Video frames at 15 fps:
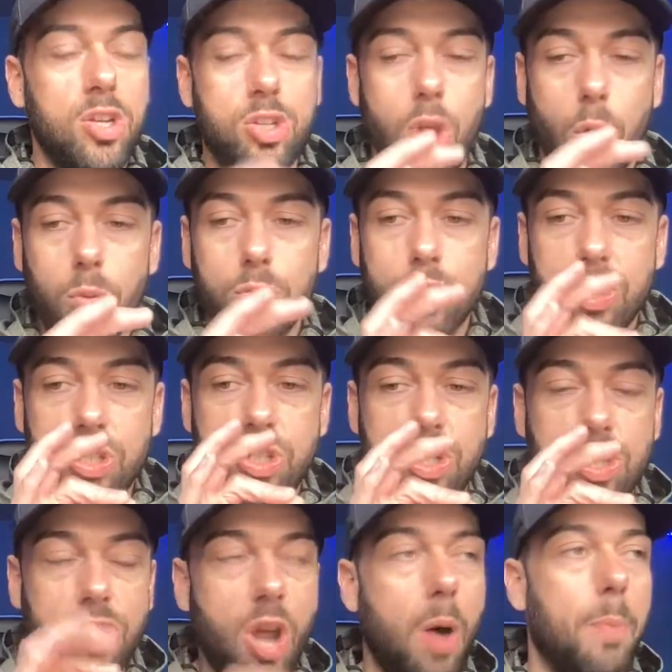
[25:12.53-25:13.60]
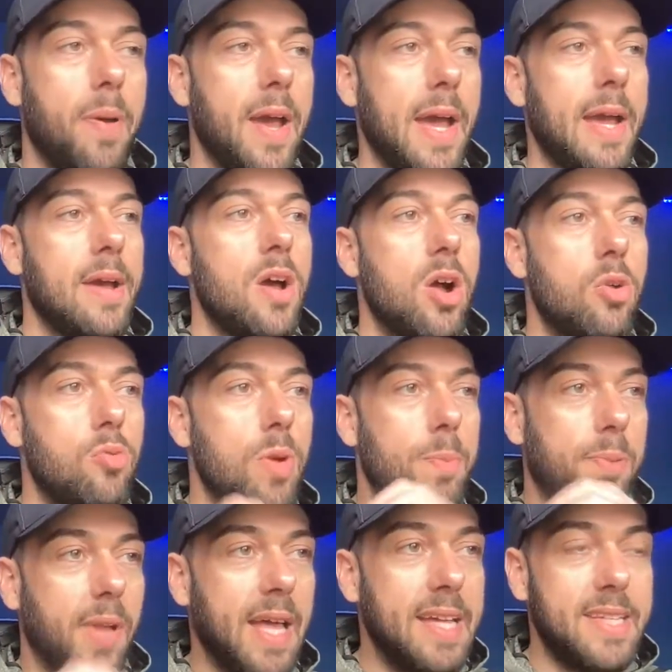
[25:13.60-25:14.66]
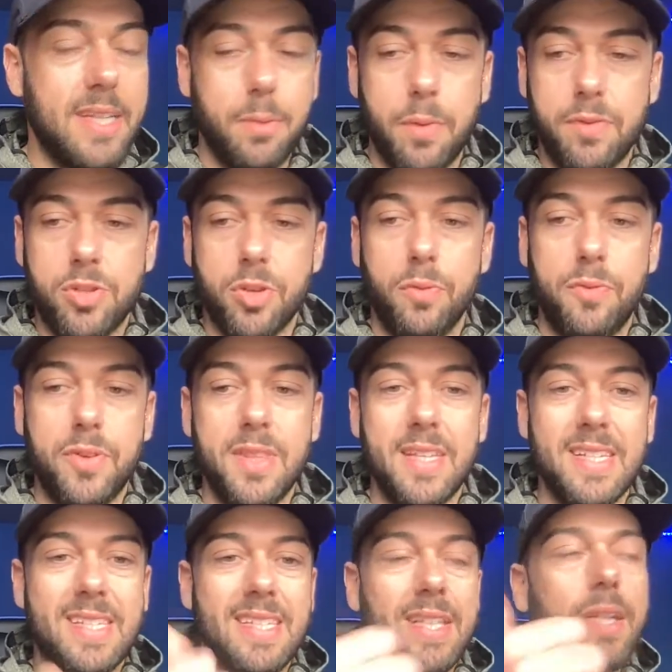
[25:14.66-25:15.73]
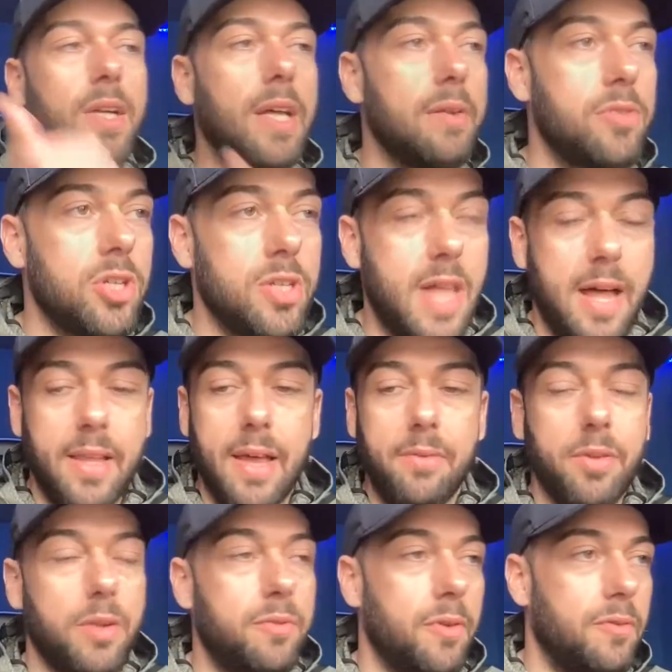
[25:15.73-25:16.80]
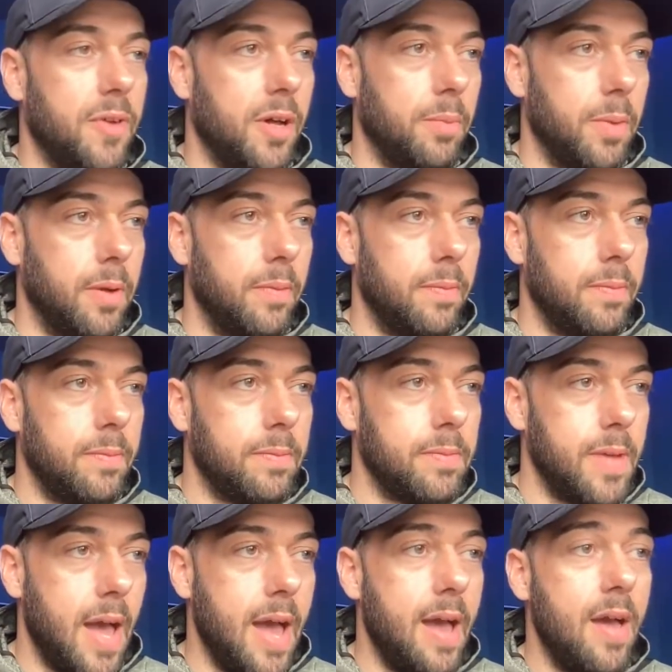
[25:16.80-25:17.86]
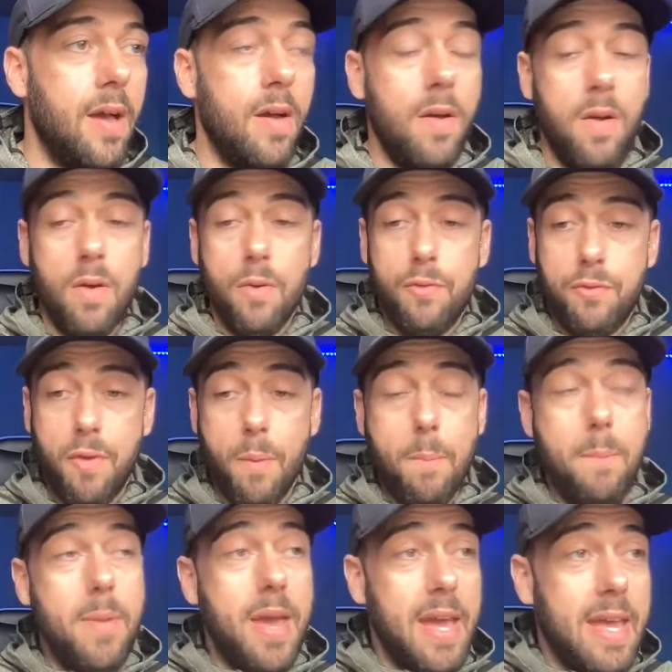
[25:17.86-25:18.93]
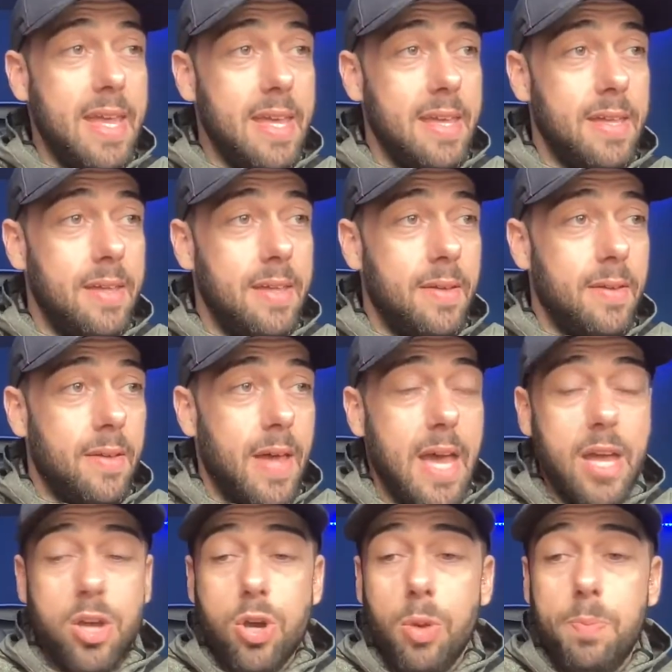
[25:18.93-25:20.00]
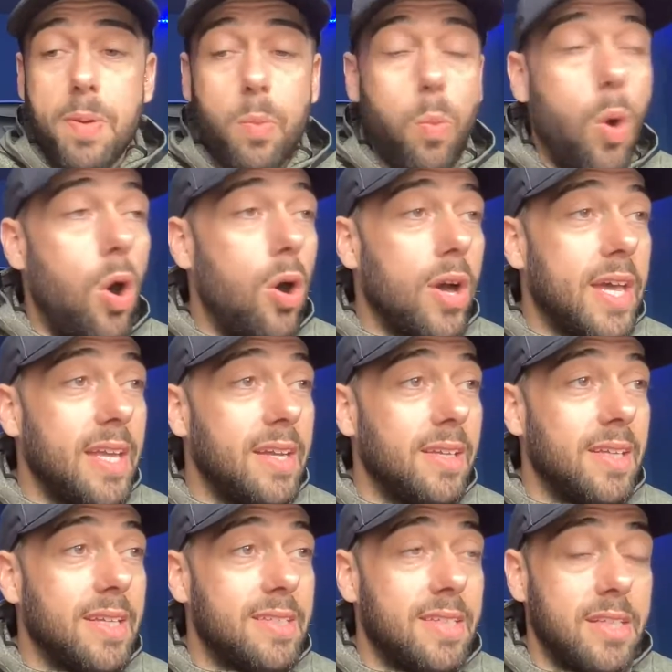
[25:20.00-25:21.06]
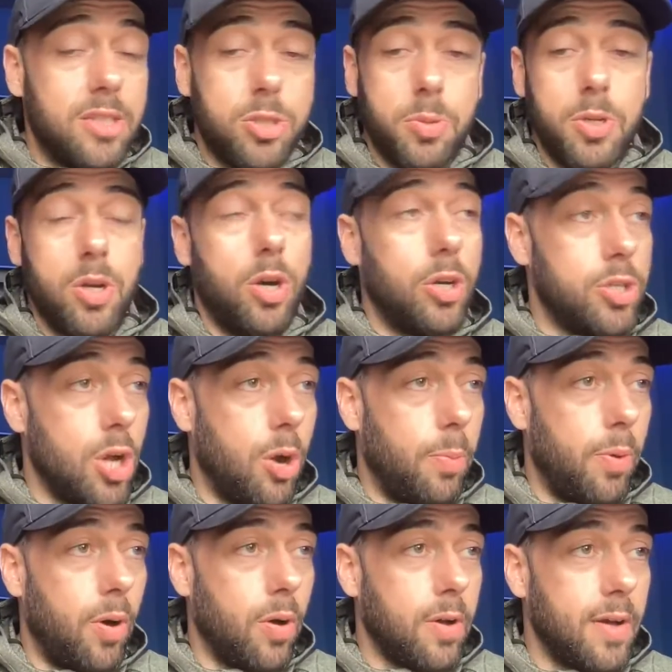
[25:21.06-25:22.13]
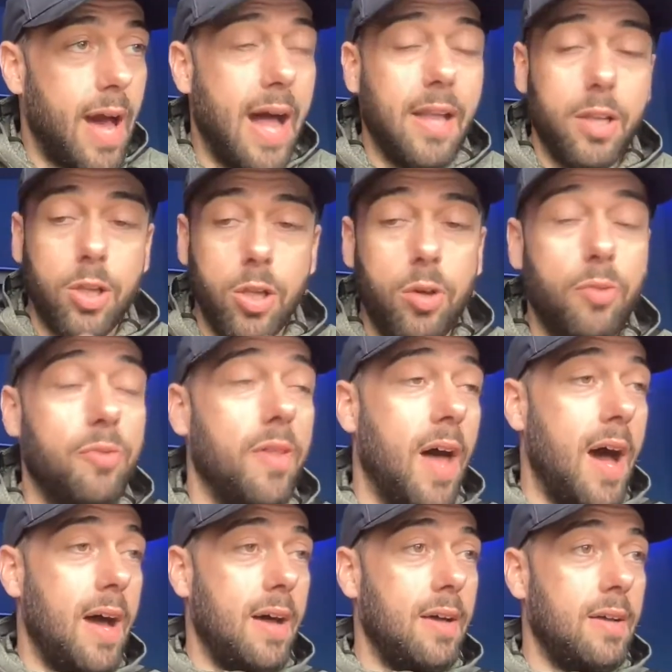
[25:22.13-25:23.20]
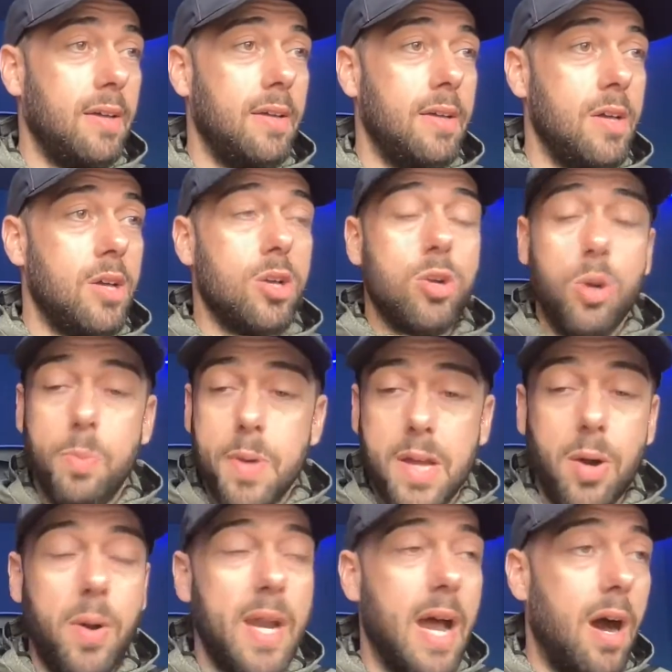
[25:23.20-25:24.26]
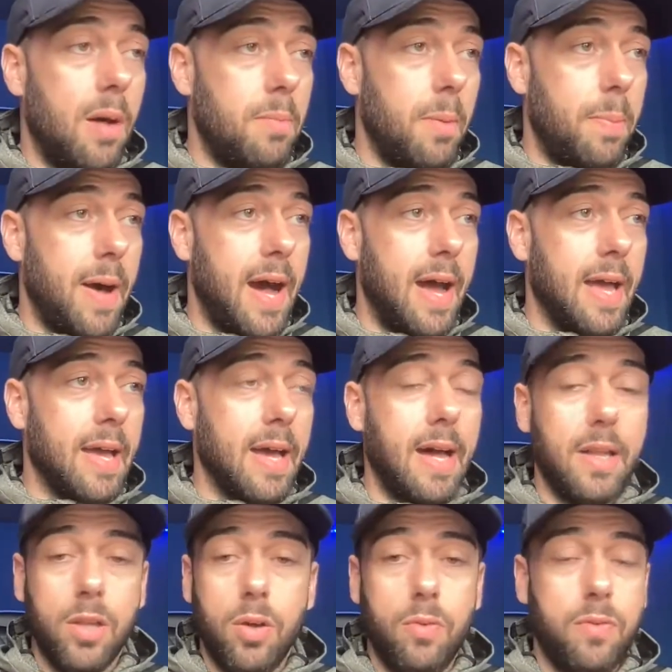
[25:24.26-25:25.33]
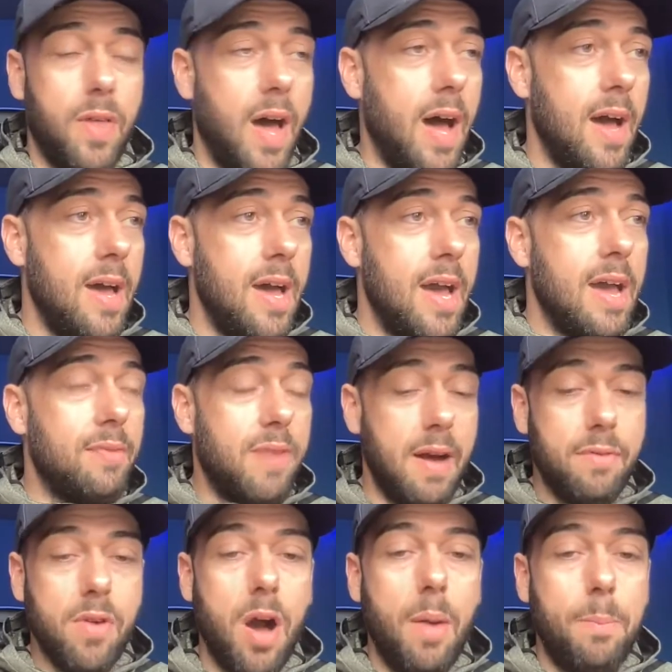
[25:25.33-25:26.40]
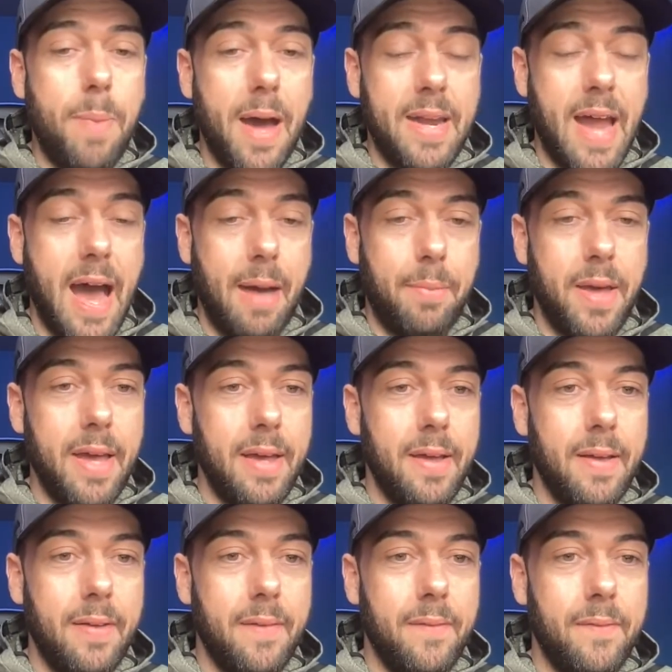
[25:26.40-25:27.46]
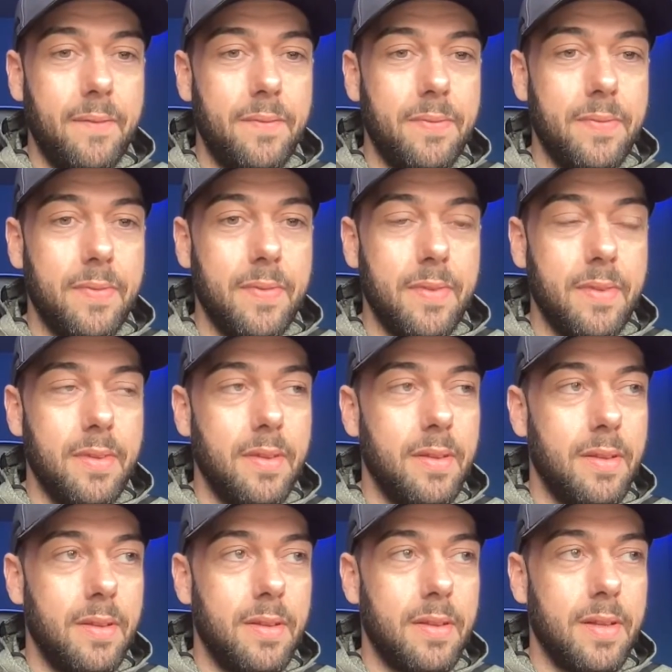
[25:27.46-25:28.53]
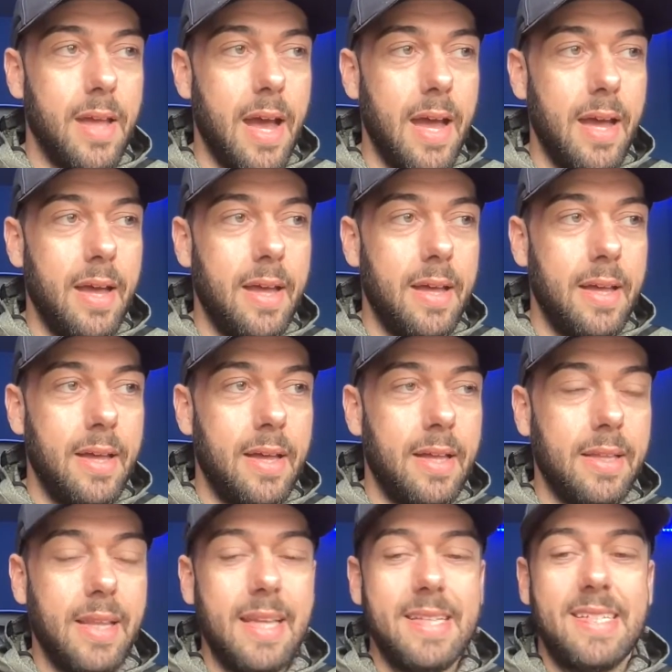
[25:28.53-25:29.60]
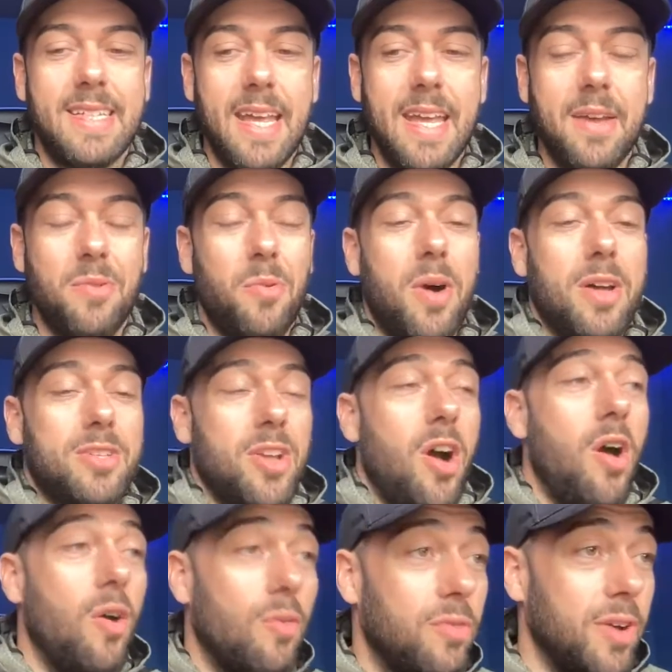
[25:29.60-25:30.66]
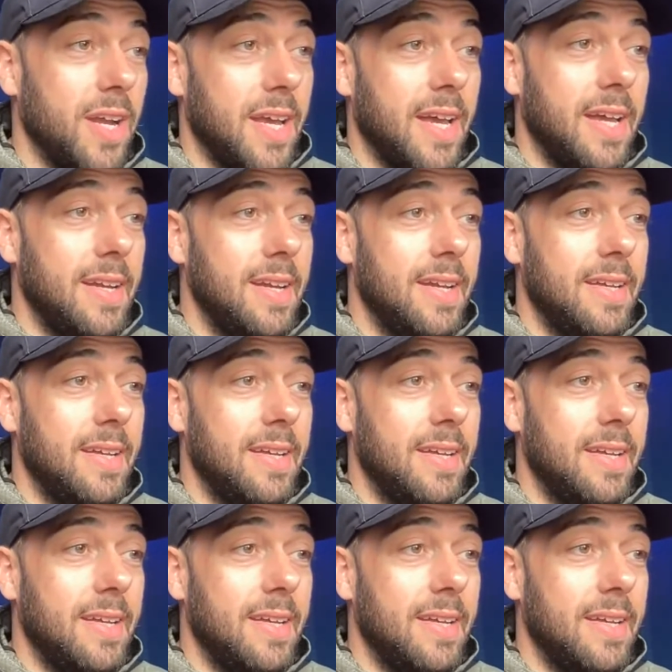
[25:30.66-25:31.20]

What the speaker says: Don't just stop it. Replace it with something that still gives you that level of fulfillment. Yeah? For me, it could be walking and listening to an audiobook. I love that. Could be going out on my bike. I love that. If I've got a bad habit, yeah, let's say it was overeating,